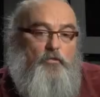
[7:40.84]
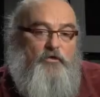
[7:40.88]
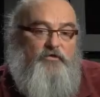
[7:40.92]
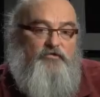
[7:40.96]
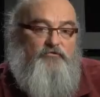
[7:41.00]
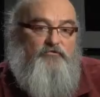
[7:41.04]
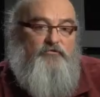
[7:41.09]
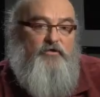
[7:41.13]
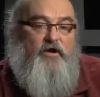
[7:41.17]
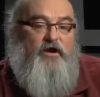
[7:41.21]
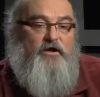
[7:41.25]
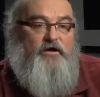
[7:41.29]

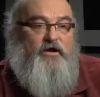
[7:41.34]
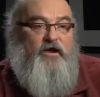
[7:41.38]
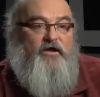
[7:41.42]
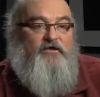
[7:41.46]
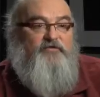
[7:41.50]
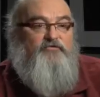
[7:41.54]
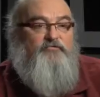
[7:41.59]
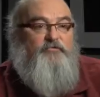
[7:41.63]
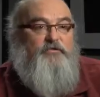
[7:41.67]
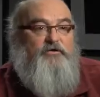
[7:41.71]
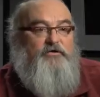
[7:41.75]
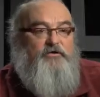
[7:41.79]
whether or not high
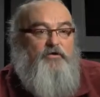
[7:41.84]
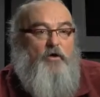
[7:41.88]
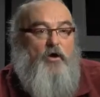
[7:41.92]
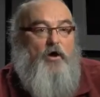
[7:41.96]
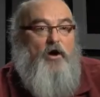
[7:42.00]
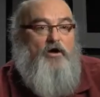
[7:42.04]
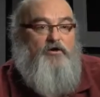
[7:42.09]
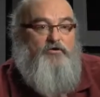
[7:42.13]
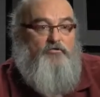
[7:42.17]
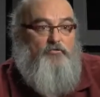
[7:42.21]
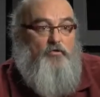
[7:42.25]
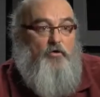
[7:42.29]
speed
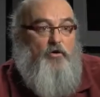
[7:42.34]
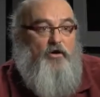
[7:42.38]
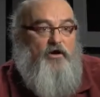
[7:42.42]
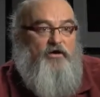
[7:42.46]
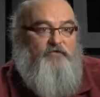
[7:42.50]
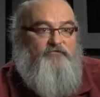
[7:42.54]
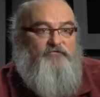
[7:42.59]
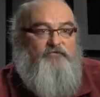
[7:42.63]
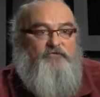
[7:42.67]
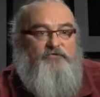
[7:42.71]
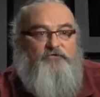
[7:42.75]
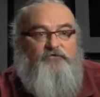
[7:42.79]
on or
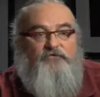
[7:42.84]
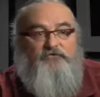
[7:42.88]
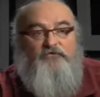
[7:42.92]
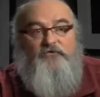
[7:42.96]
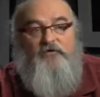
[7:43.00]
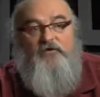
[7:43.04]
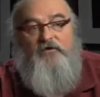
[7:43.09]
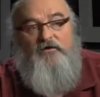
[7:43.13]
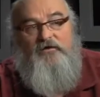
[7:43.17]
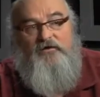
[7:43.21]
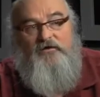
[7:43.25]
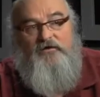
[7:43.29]
off is
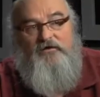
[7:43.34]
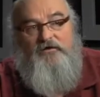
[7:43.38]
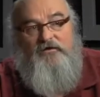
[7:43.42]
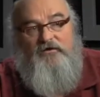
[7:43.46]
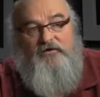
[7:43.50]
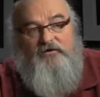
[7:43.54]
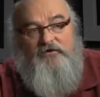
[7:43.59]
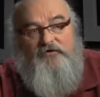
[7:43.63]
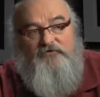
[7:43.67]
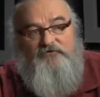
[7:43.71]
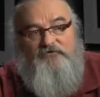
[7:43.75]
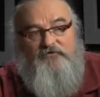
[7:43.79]

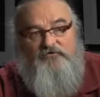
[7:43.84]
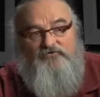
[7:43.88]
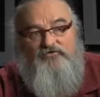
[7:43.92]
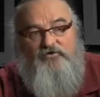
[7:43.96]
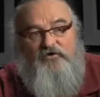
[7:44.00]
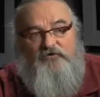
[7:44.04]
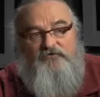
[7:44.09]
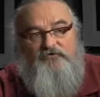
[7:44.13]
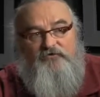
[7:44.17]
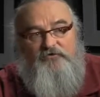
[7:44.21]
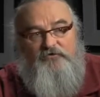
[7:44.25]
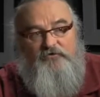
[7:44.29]

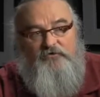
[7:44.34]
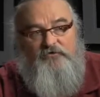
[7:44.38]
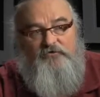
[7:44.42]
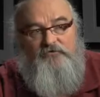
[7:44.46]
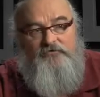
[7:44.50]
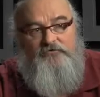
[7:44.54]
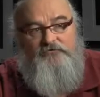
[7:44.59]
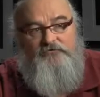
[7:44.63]
suggested?